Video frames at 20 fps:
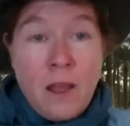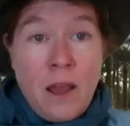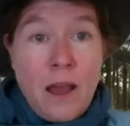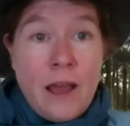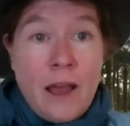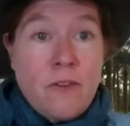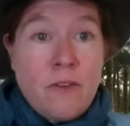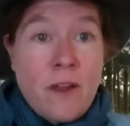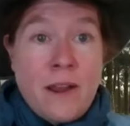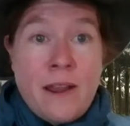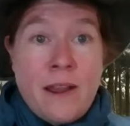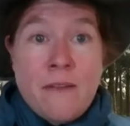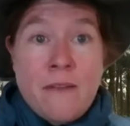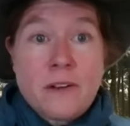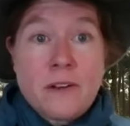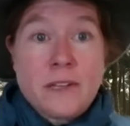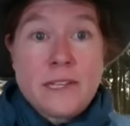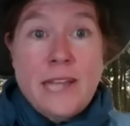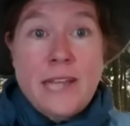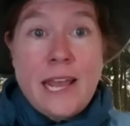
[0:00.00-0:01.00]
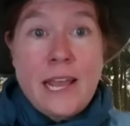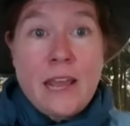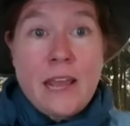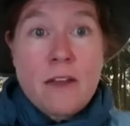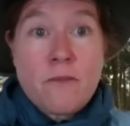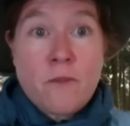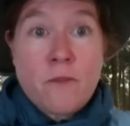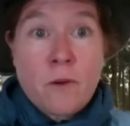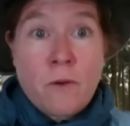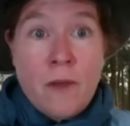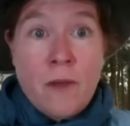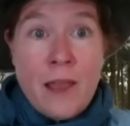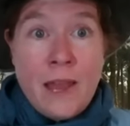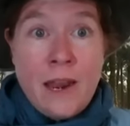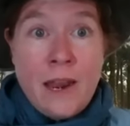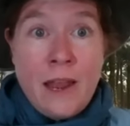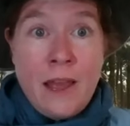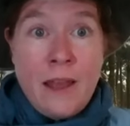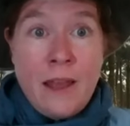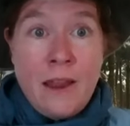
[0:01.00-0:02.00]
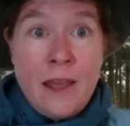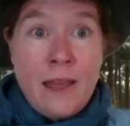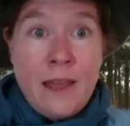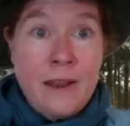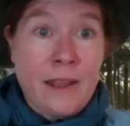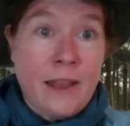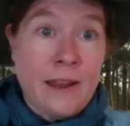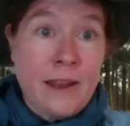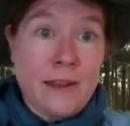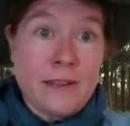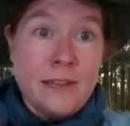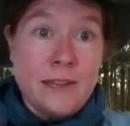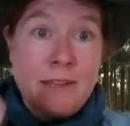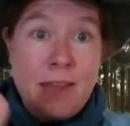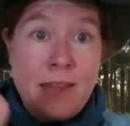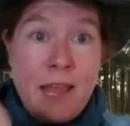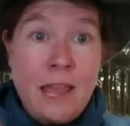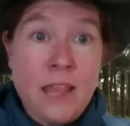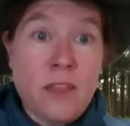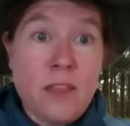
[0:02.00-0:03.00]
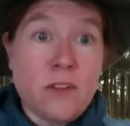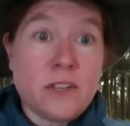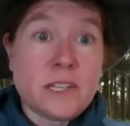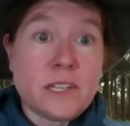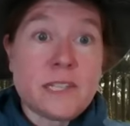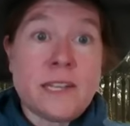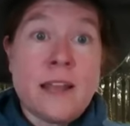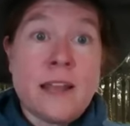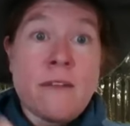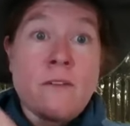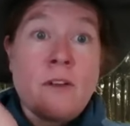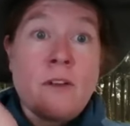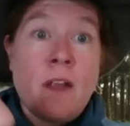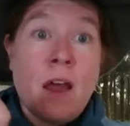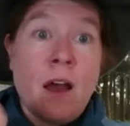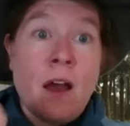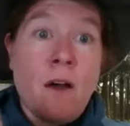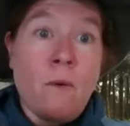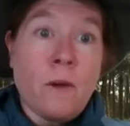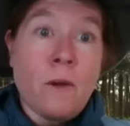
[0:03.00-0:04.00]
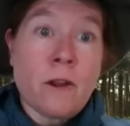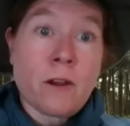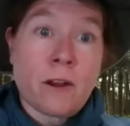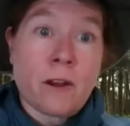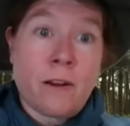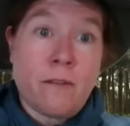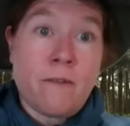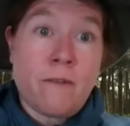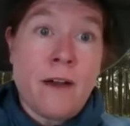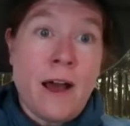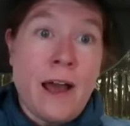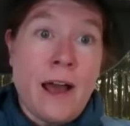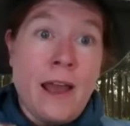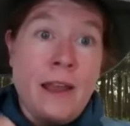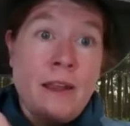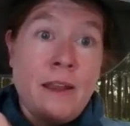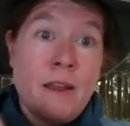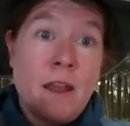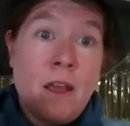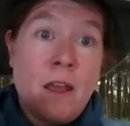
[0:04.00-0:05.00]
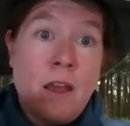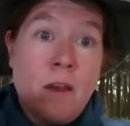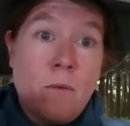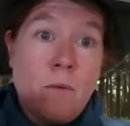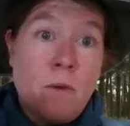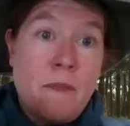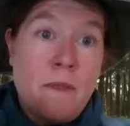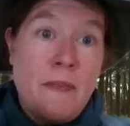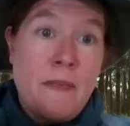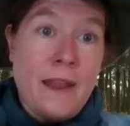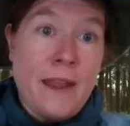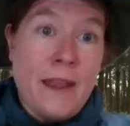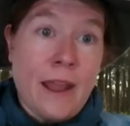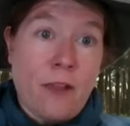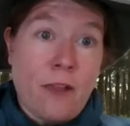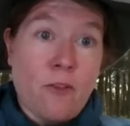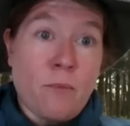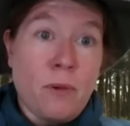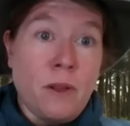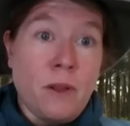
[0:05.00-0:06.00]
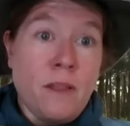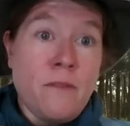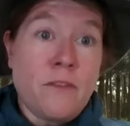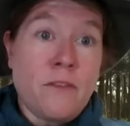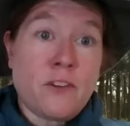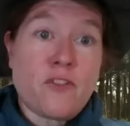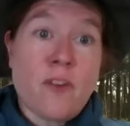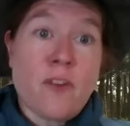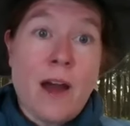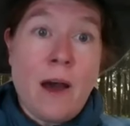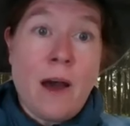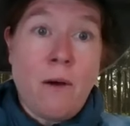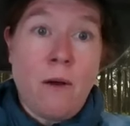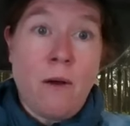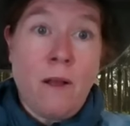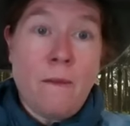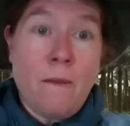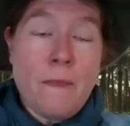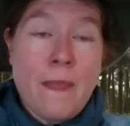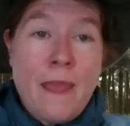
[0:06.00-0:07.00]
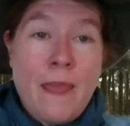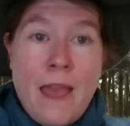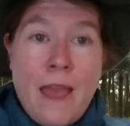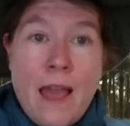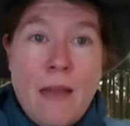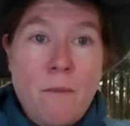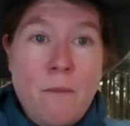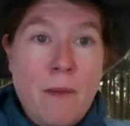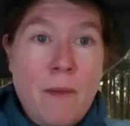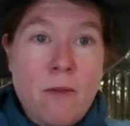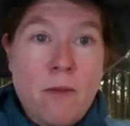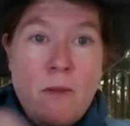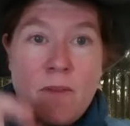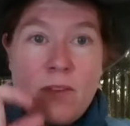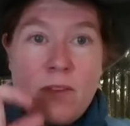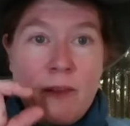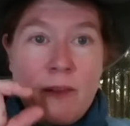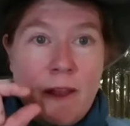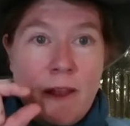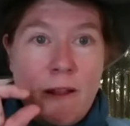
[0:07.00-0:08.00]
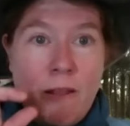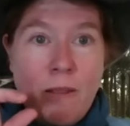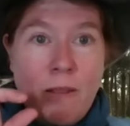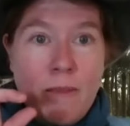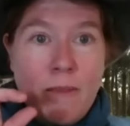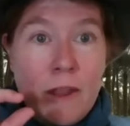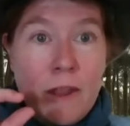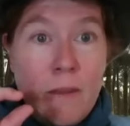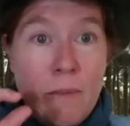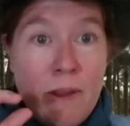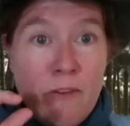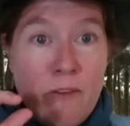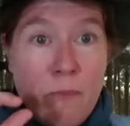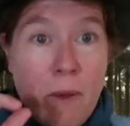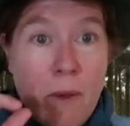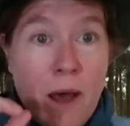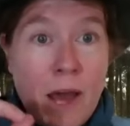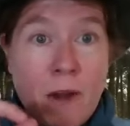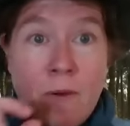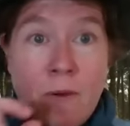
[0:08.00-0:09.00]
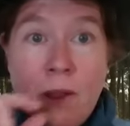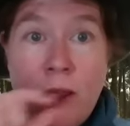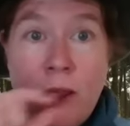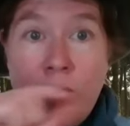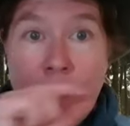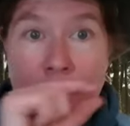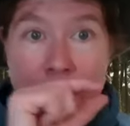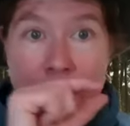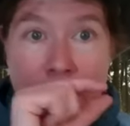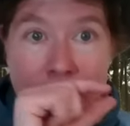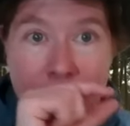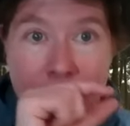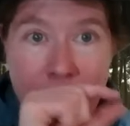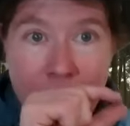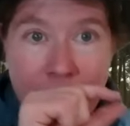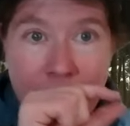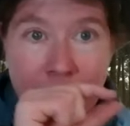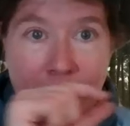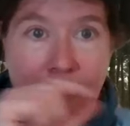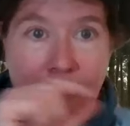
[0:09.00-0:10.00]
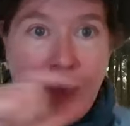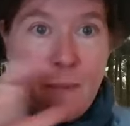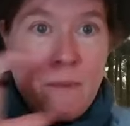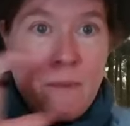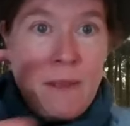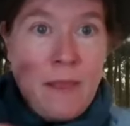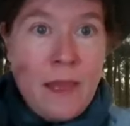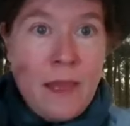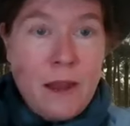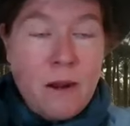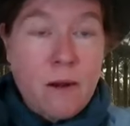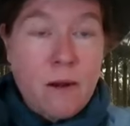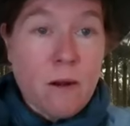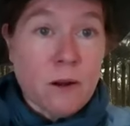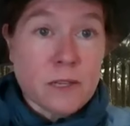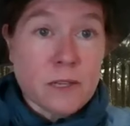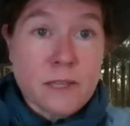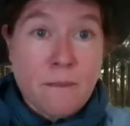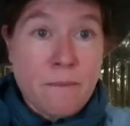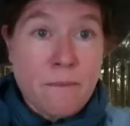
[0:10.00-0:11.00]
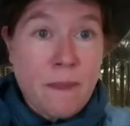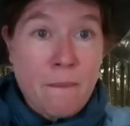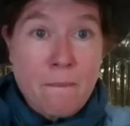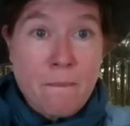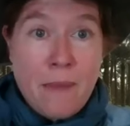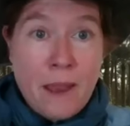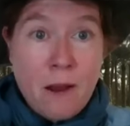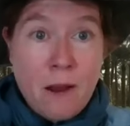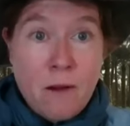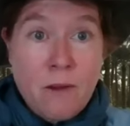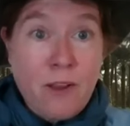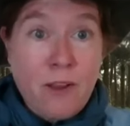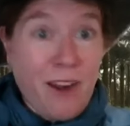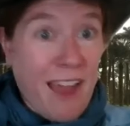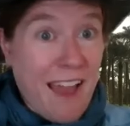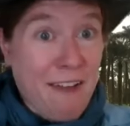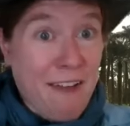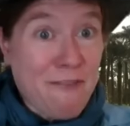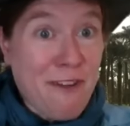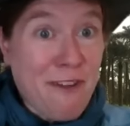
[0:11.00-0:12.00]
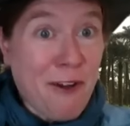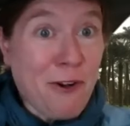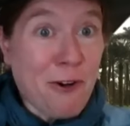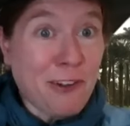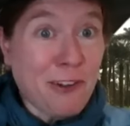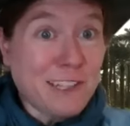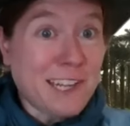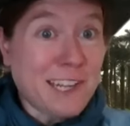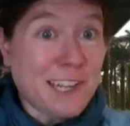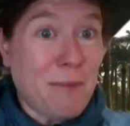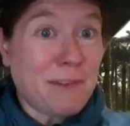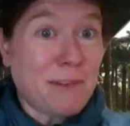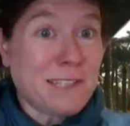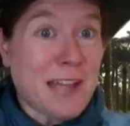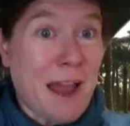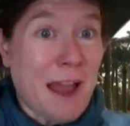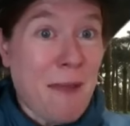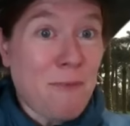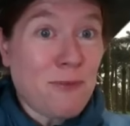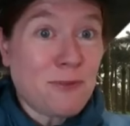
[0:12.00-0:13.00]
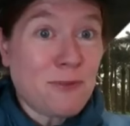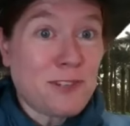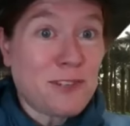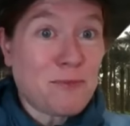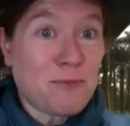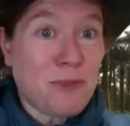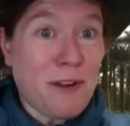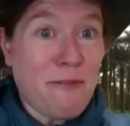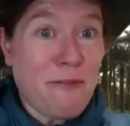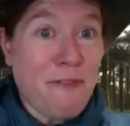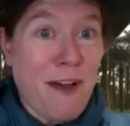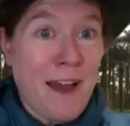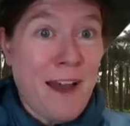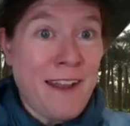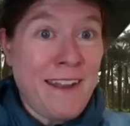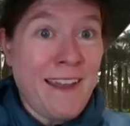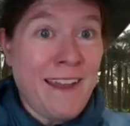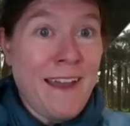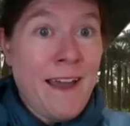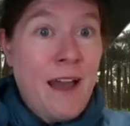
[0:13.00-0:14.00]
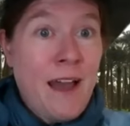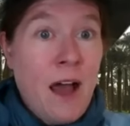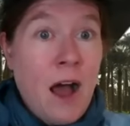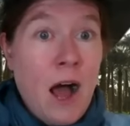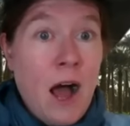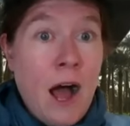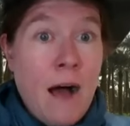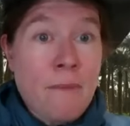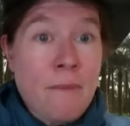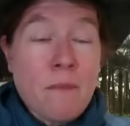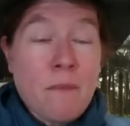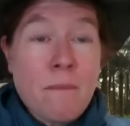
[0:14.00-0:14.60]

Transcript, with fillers: I try never to take it for granted. And getting to dig, you just never know what you're going to find with that next pull of the trowel. And yeah. whether it's a little, little, bit of pottery or a little amulet or, or something bigger. You know, I have found gold a couple times, which is pretty fun. Um,